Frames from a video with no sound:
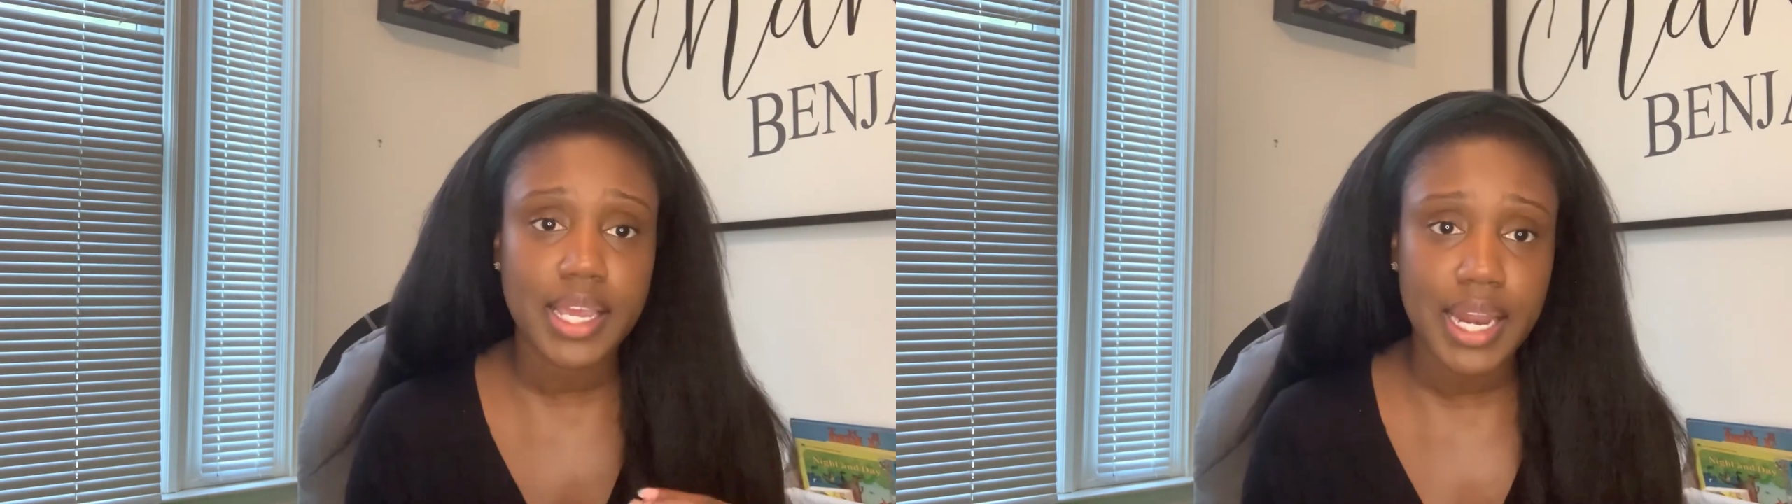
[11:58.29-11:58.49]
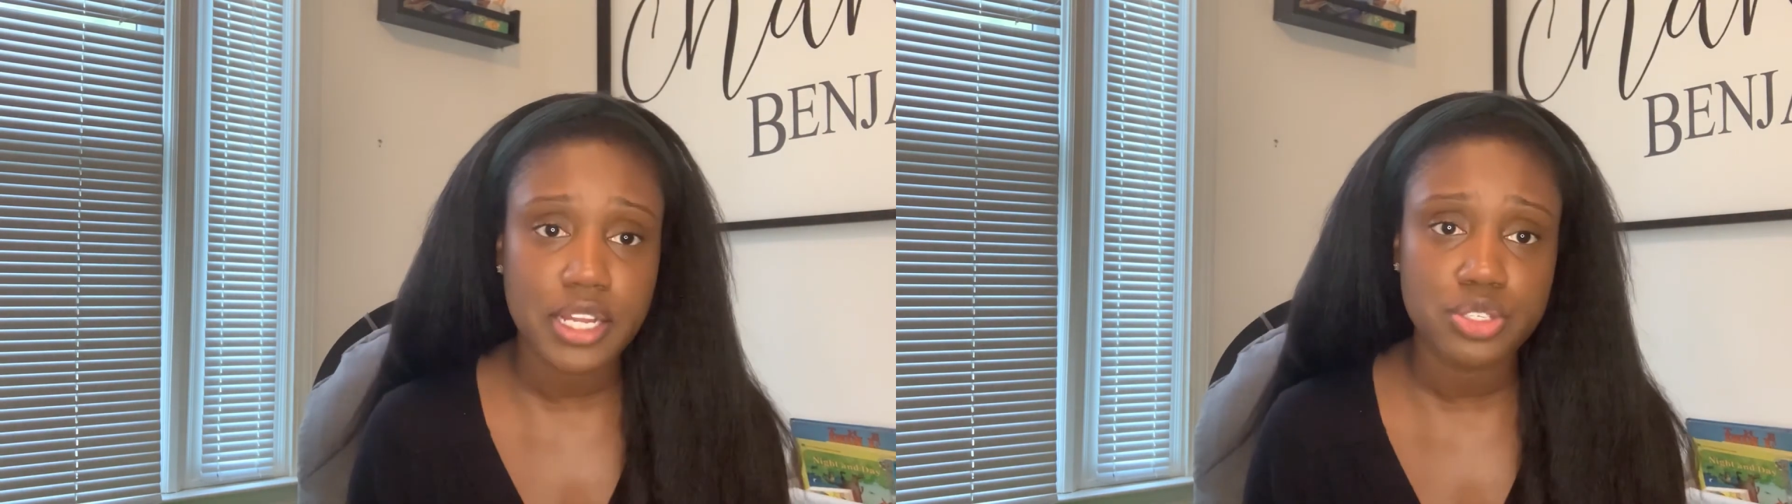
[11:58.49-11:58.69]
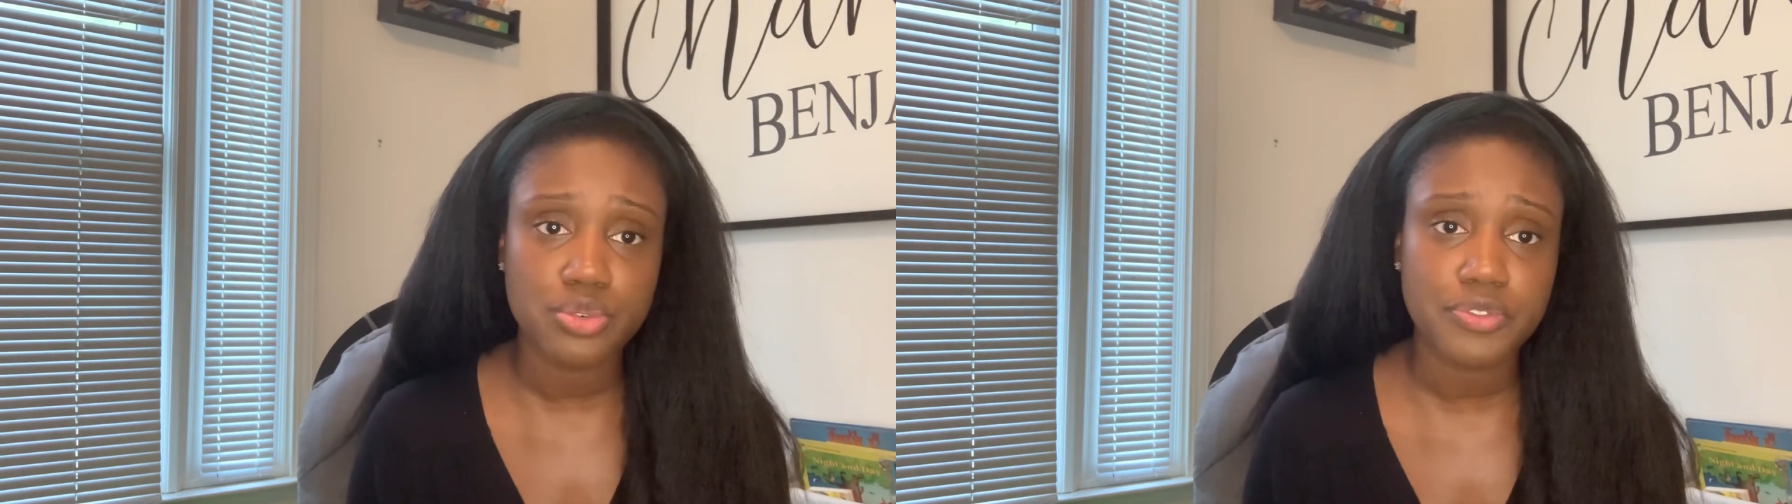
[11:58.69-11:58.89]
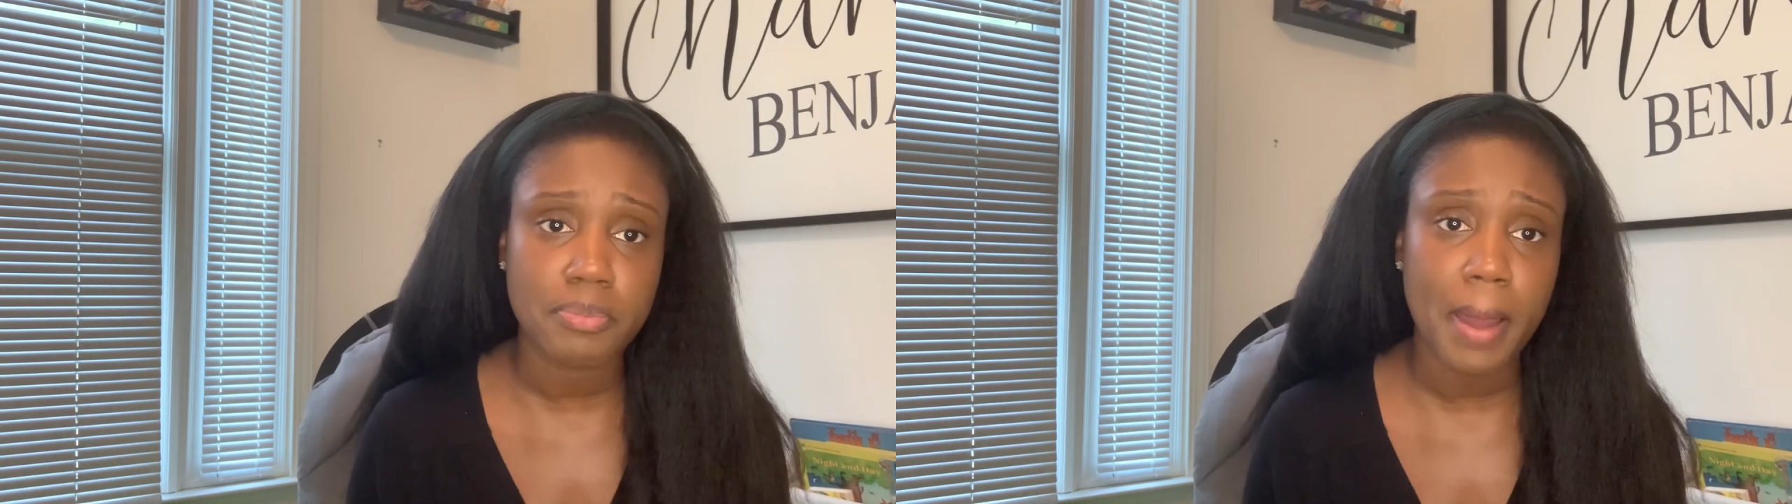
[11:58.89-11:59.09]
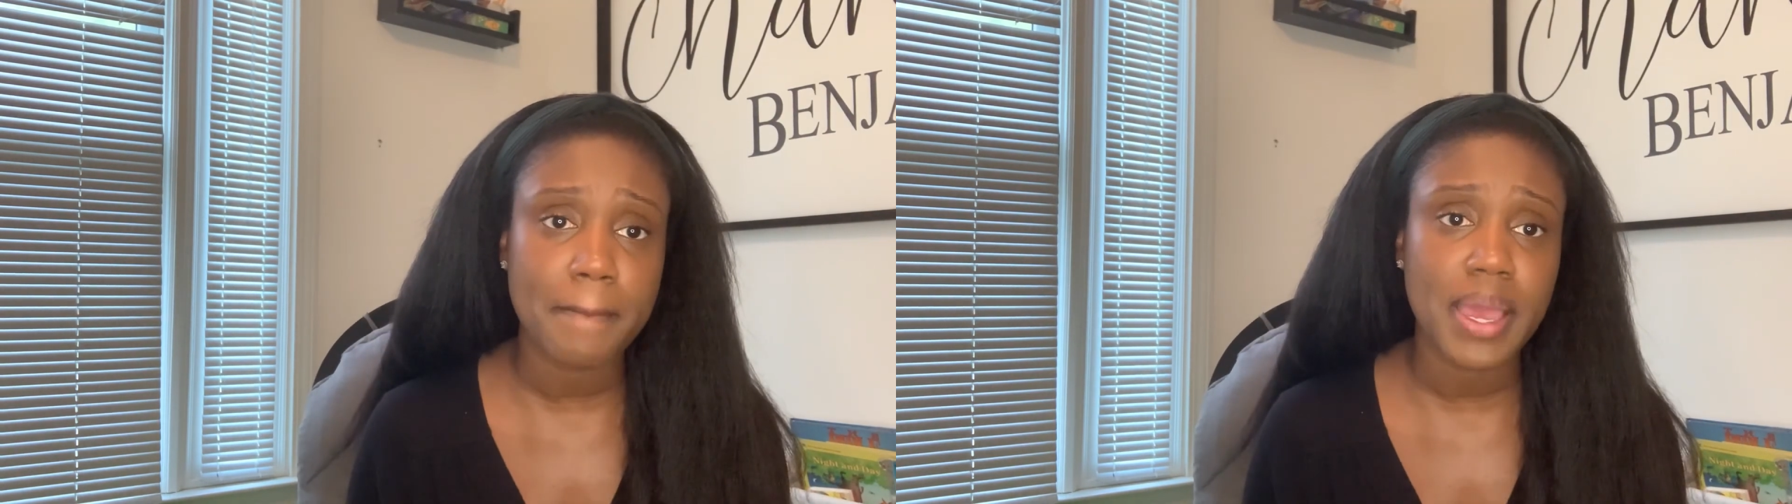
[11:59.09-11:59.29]
can I do for
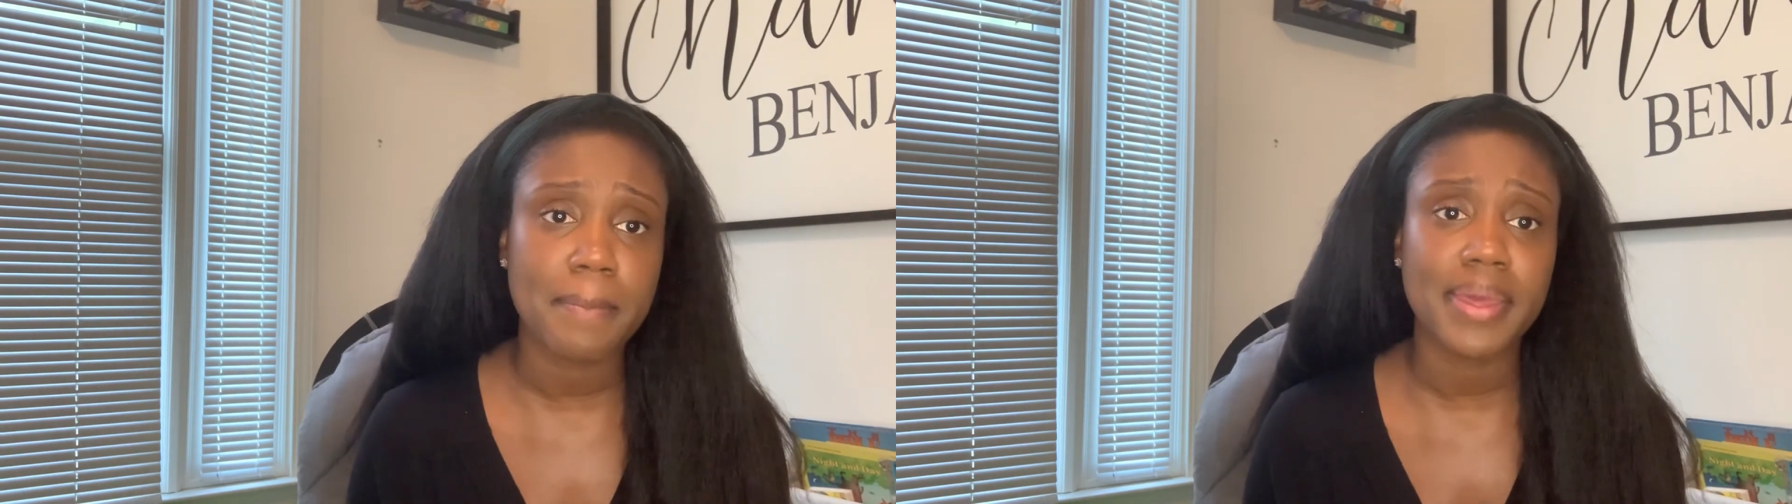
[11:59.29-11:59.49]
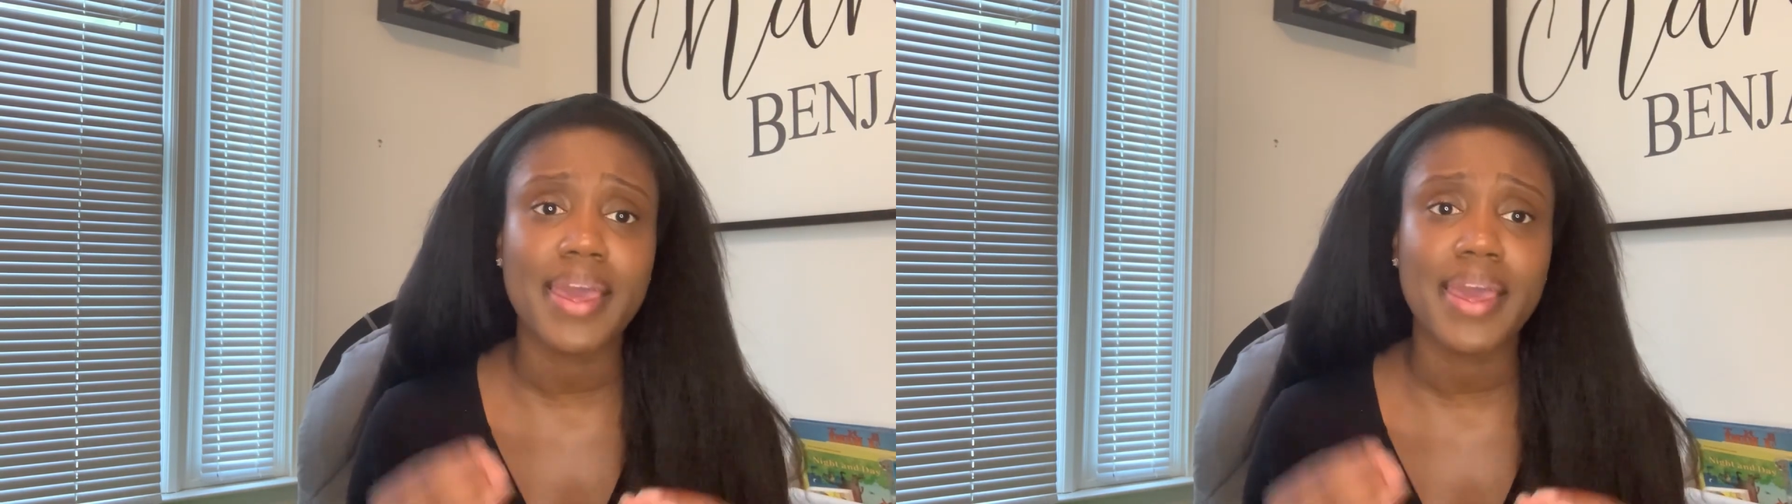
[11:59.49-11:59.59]
my baby?